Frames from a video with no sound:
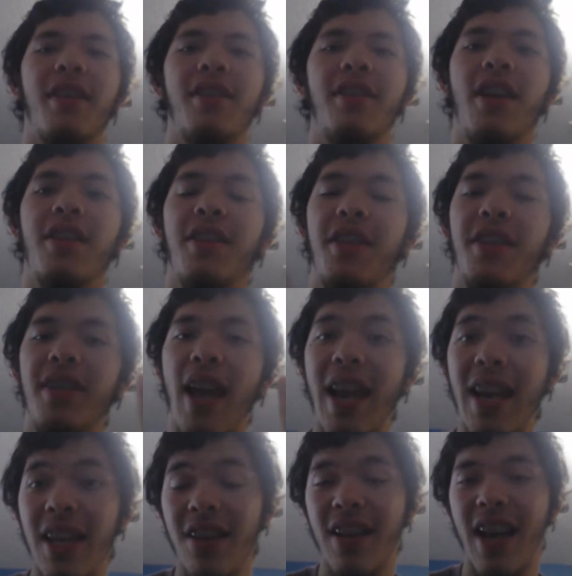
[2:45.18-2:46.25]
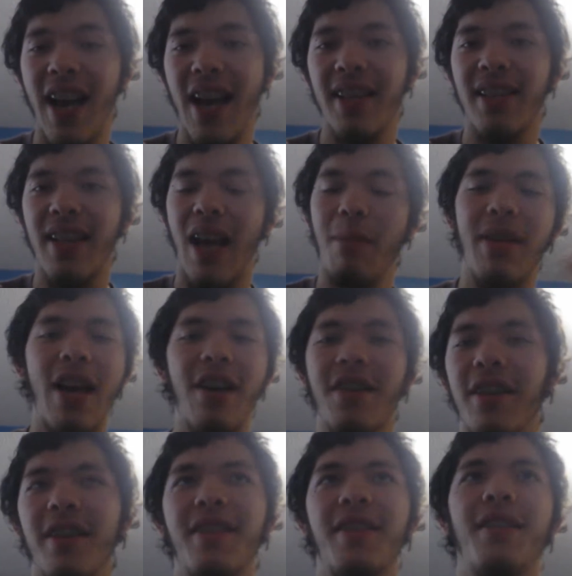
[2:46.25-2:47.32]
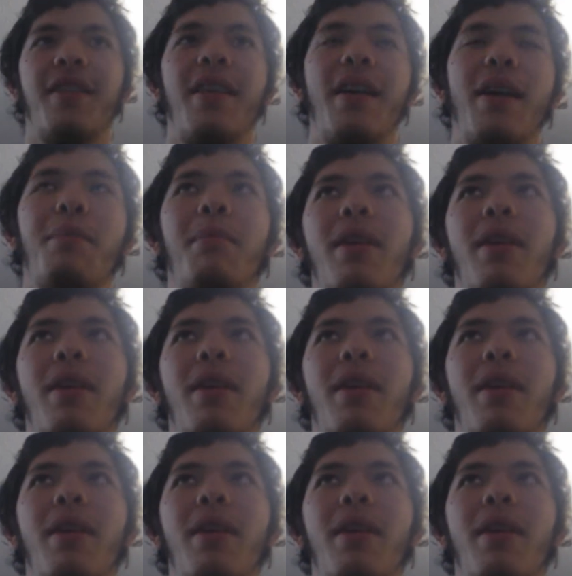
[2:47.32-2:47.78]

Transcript: suggestions, any of you guys, I'm down to listen to them.